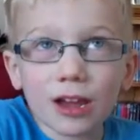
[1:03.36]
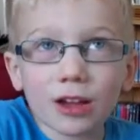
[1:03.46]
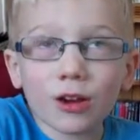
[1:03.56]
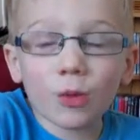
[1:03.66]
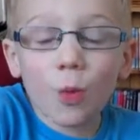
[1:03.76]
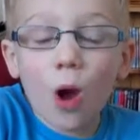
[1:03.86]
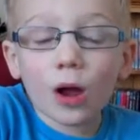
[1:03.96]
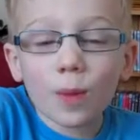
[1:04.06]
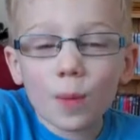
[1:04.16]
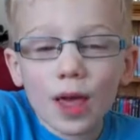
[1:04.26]
Koala
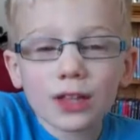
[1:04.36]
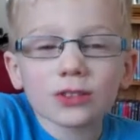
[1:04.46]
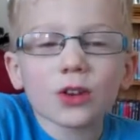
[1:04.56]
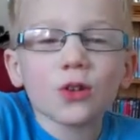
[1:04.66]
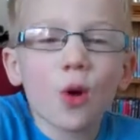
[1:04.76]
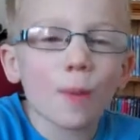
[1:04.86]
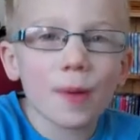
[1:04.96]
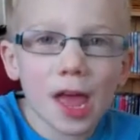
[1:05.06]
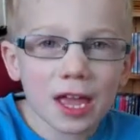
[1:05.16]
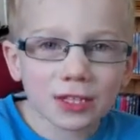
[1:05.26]
bears are not
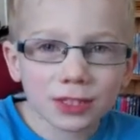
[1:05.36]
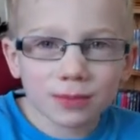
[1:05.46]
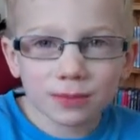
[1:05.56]
bears.